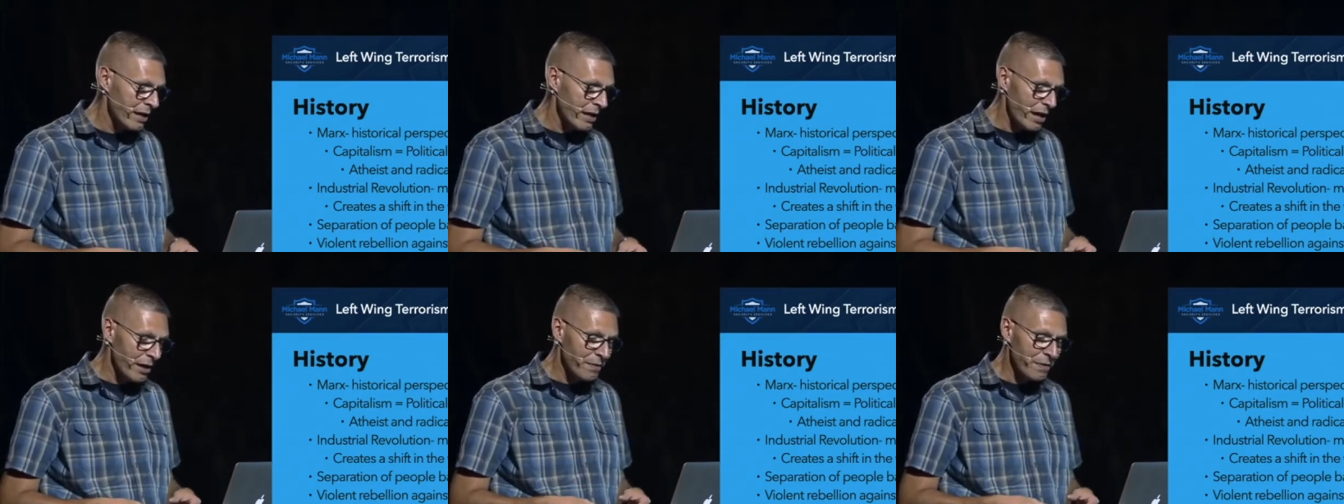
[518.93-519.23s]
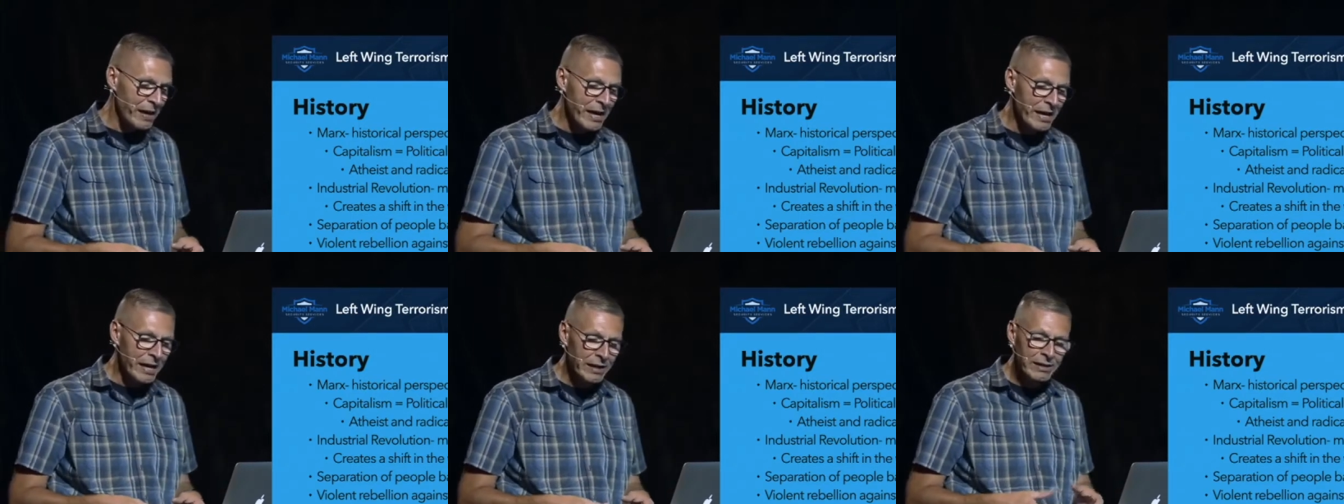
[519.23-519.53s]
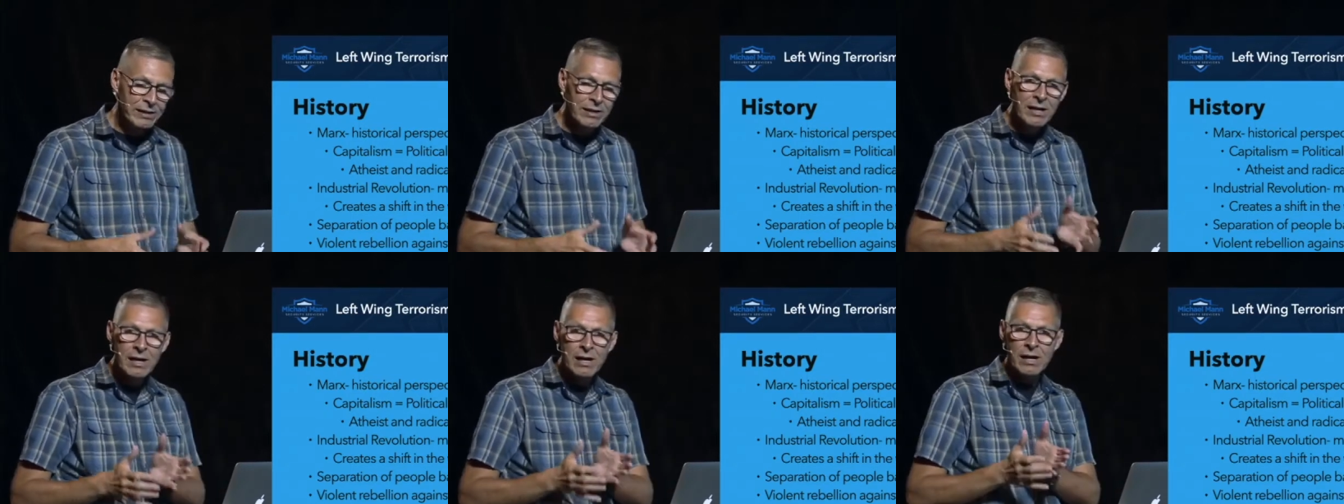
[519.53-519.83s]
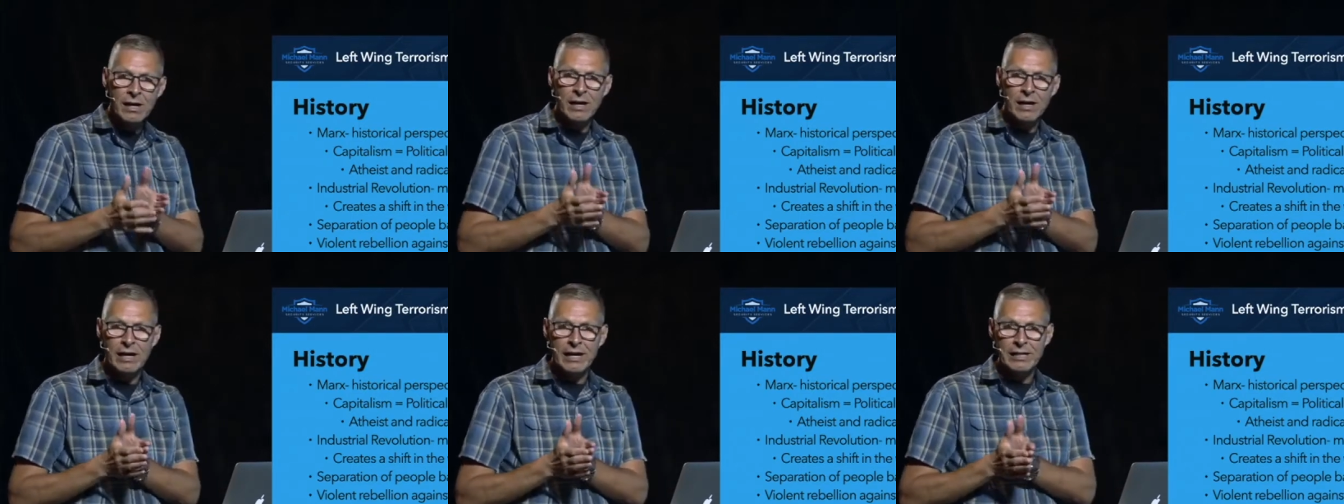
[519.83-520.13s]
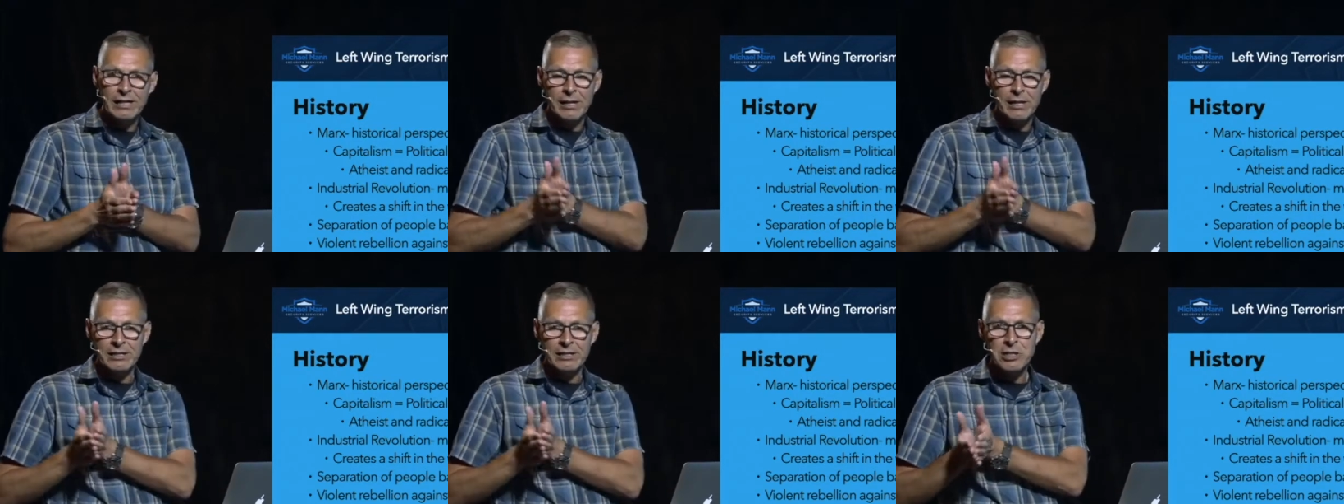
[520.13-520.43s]
and then uh,
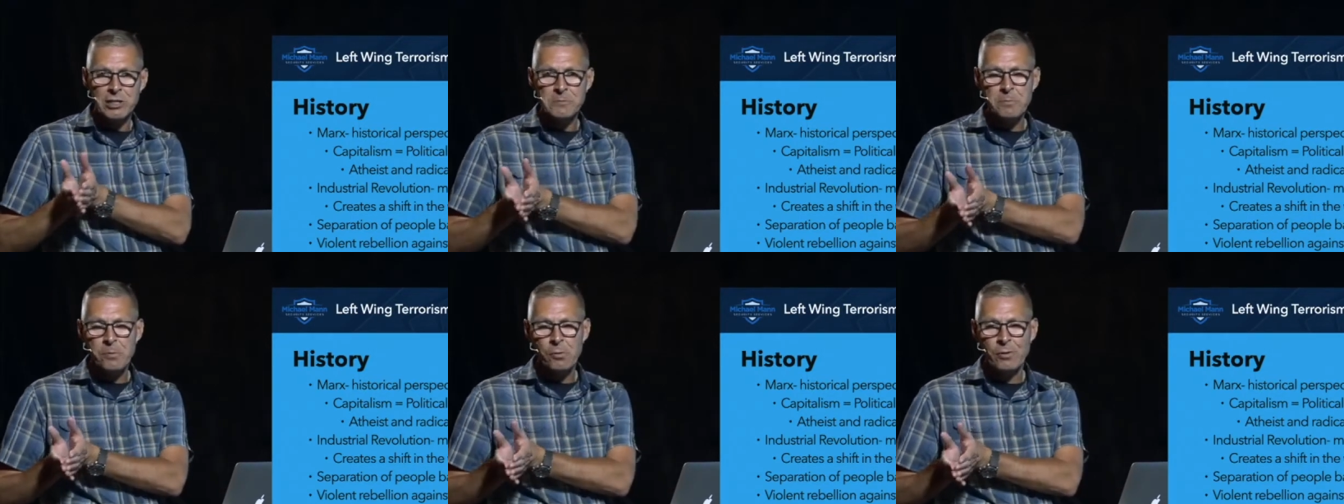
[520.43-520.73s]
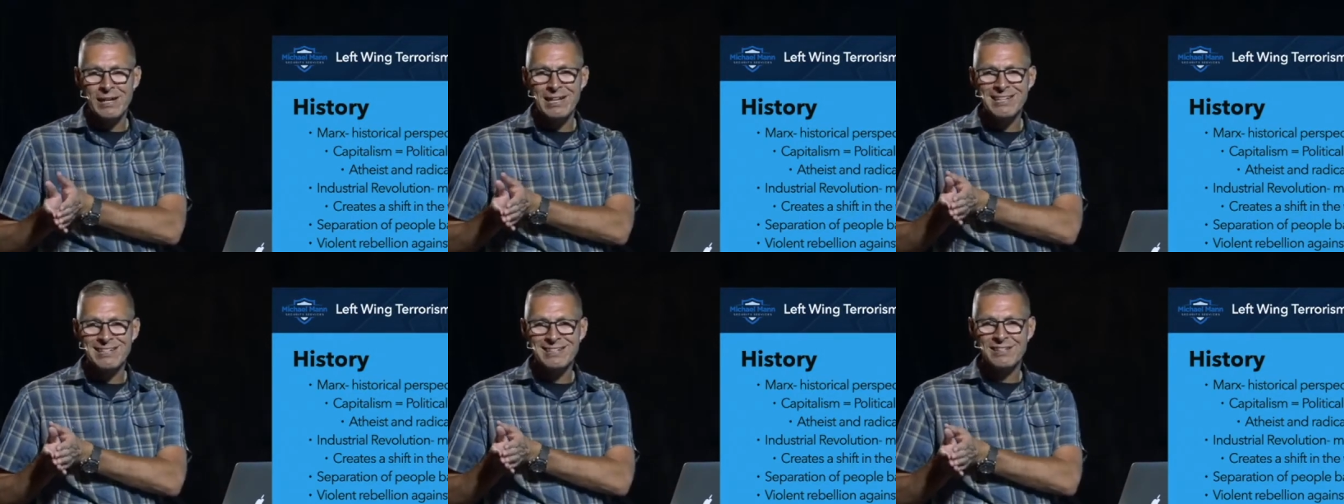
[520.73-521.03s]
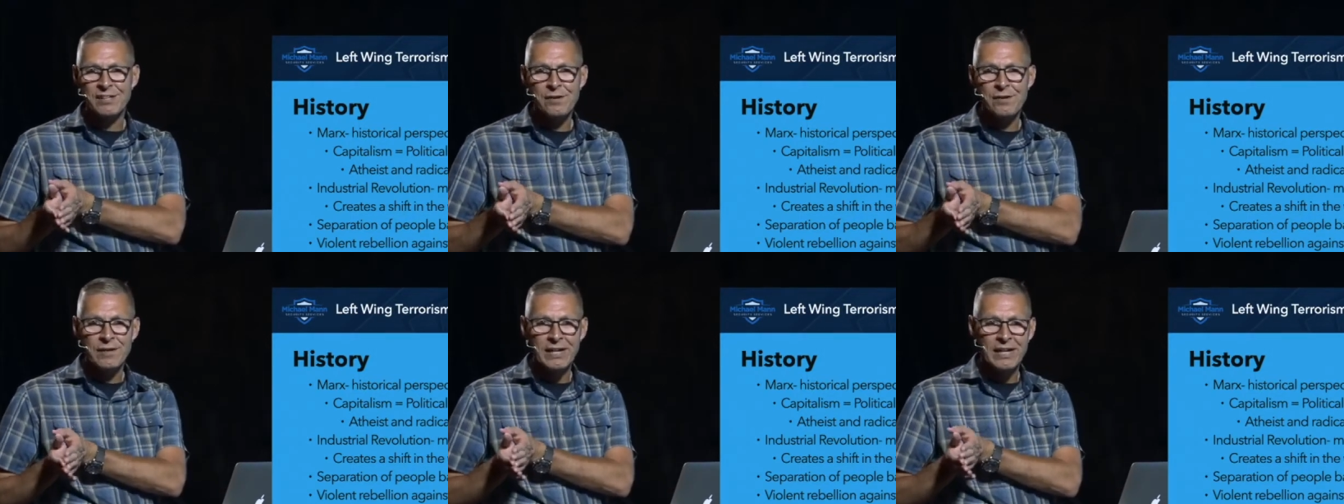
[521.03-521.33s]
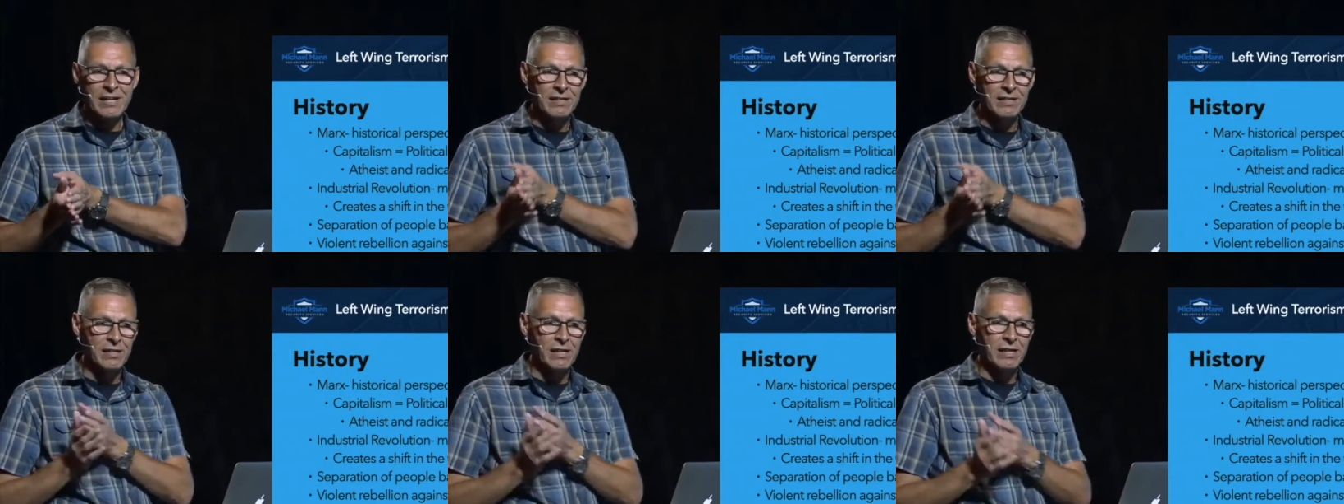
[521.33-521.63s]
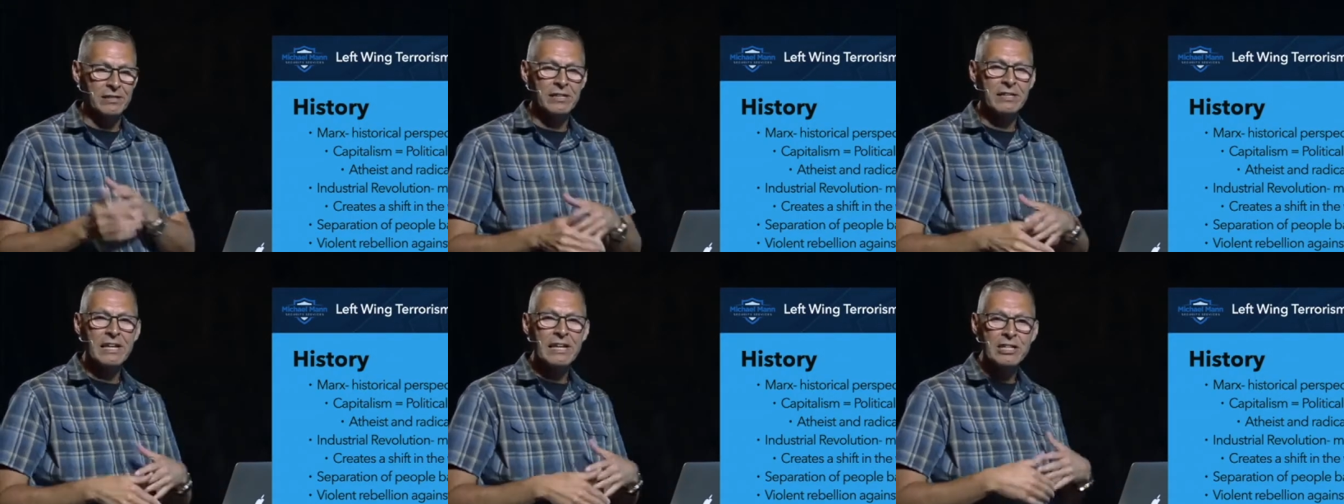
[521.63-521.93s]
at, at this point he's living in
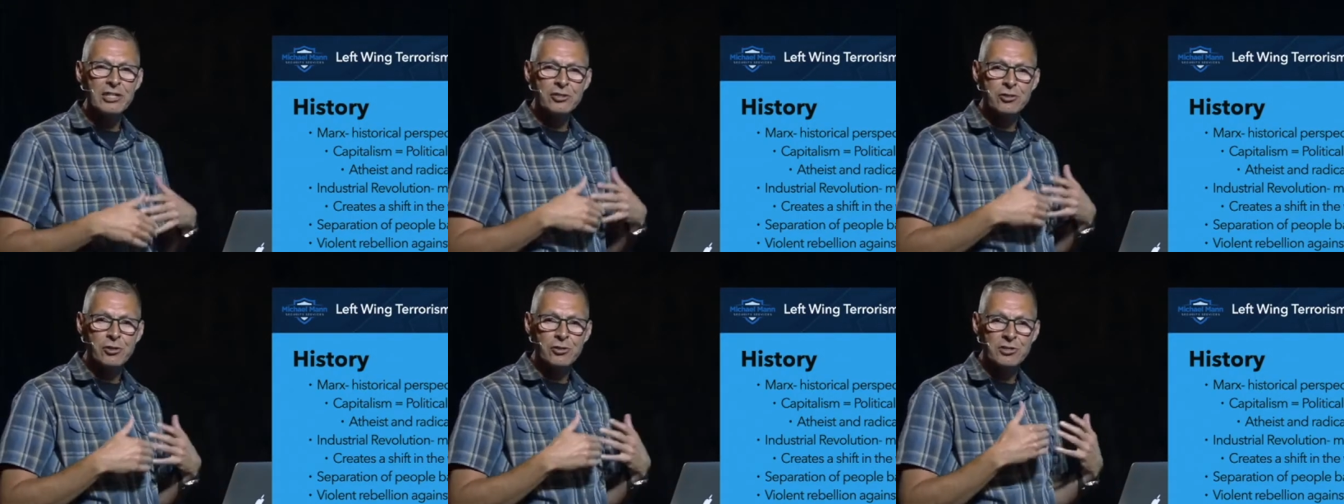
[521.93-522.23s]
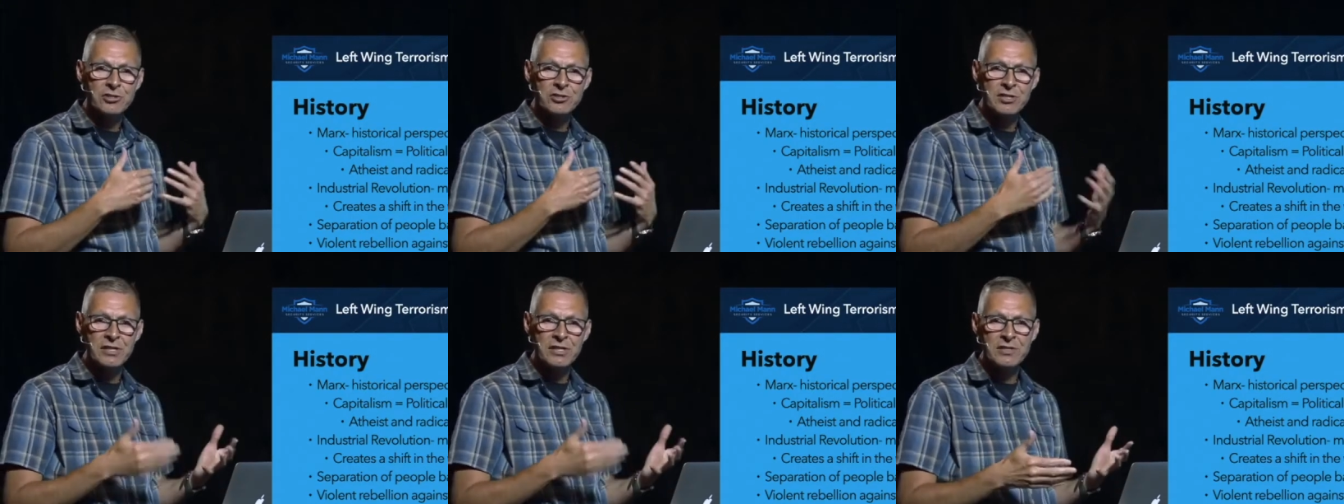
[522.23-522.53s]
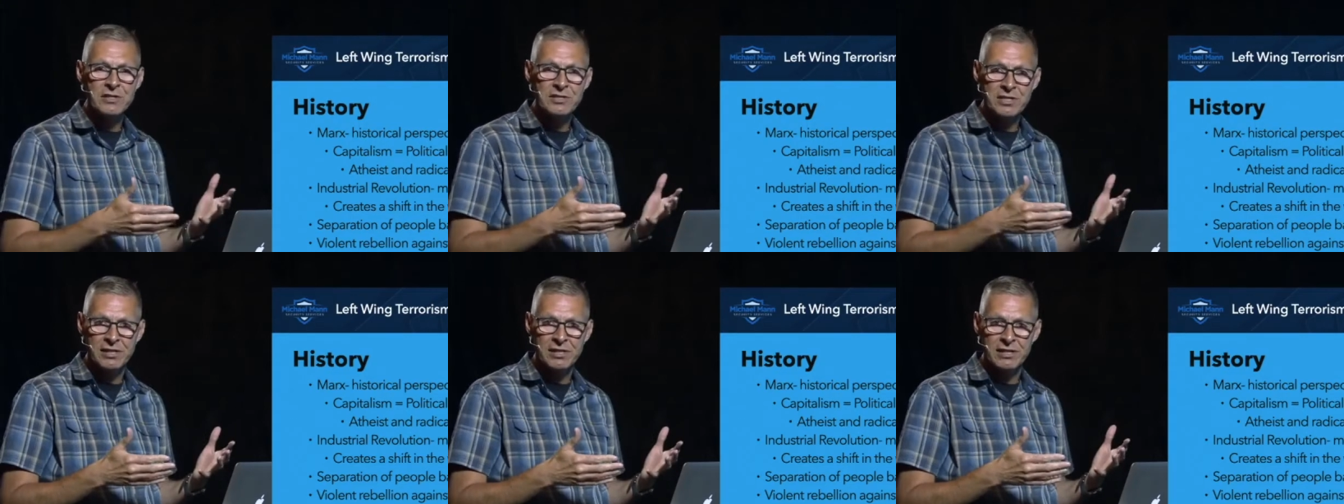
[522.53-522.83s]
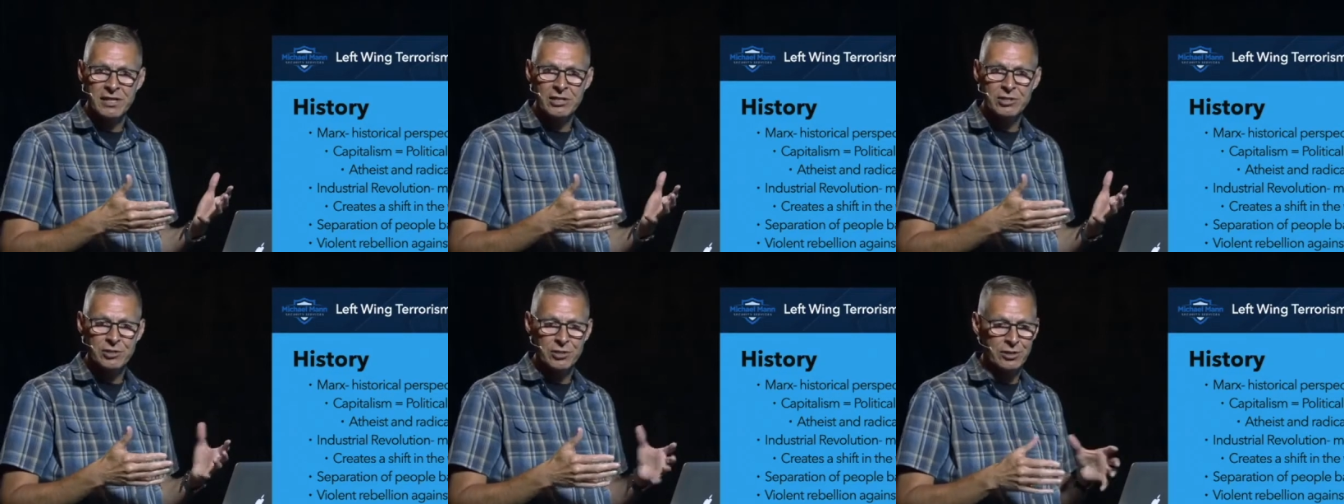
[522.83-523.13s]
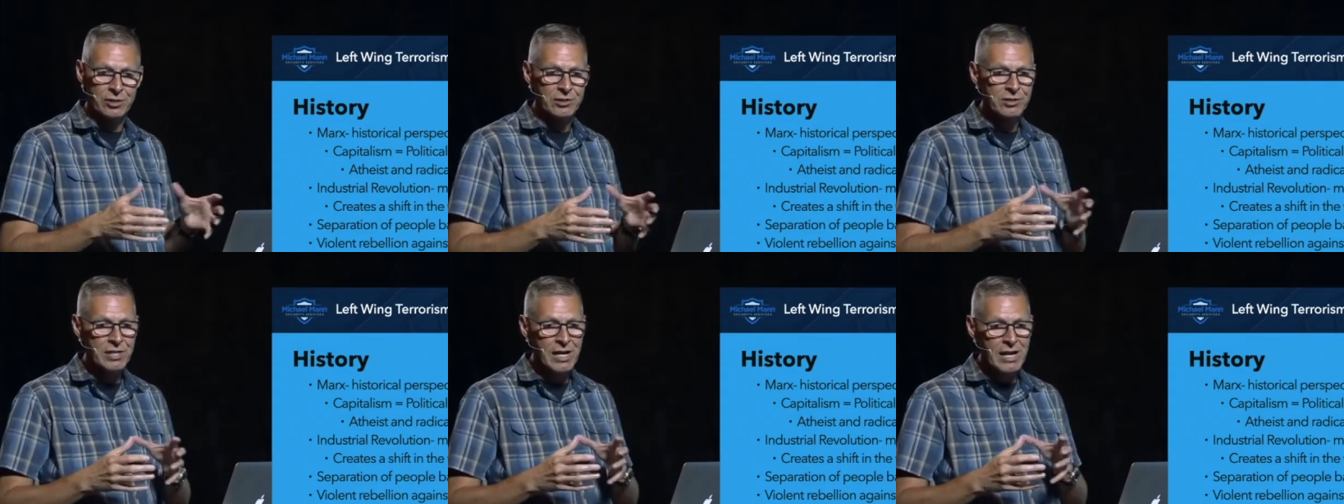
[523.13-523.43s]
London, he starts to see these
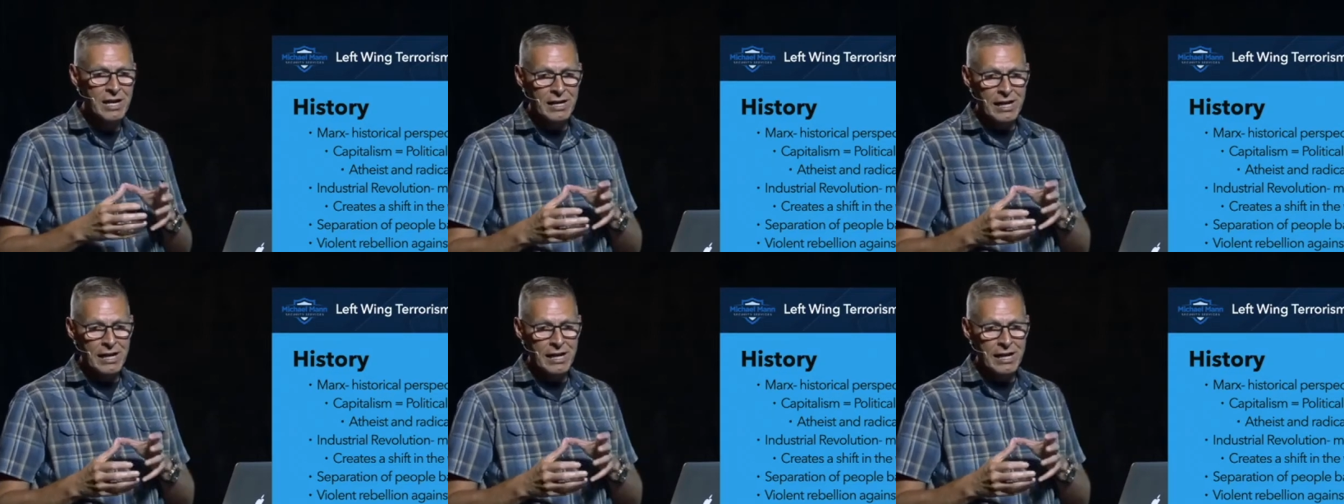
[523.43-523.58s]
conditions,